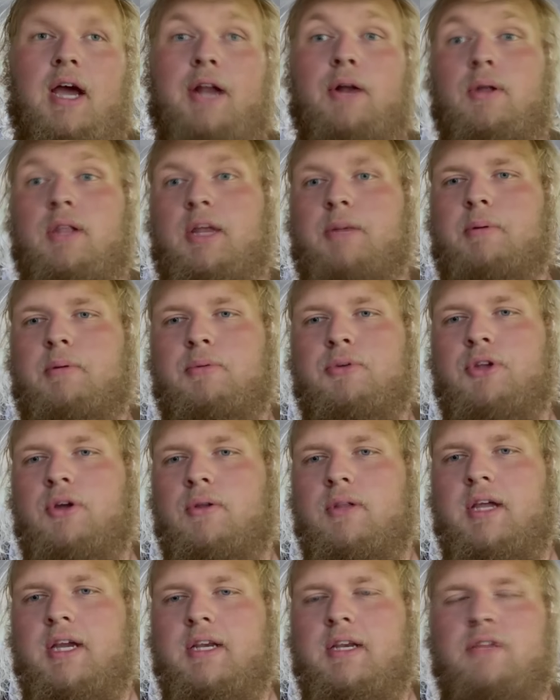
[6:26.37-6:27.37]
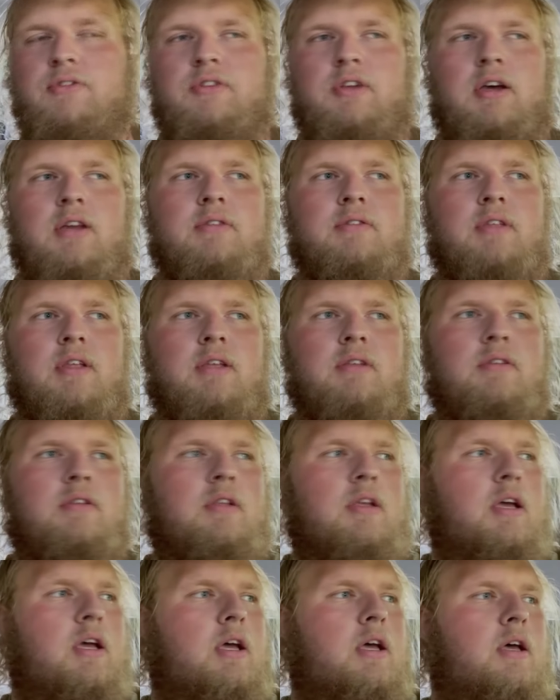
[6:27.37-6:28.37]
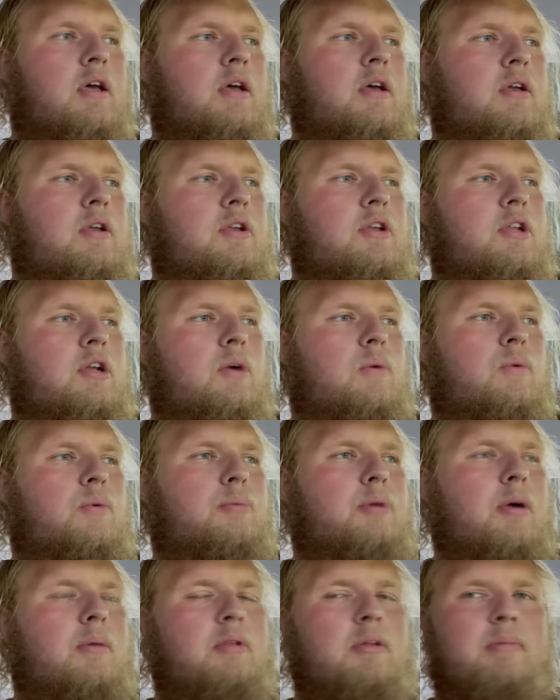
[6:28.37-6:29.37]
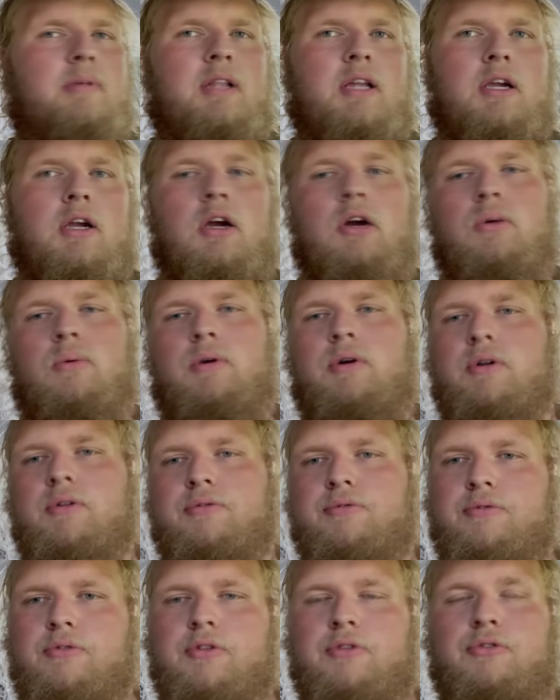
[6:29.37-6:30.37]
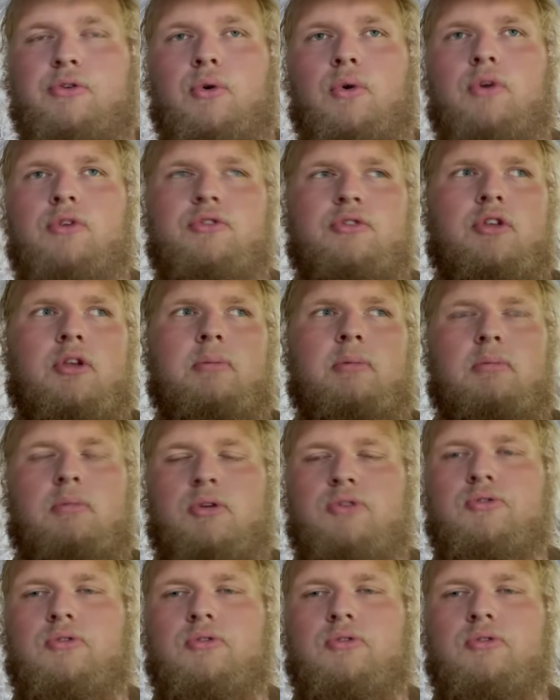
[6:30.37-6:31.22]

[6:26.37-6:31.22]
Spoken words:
know a lot of people don't like Nissans, and, you know, will probably be like, oh, well, the Ford's going to be much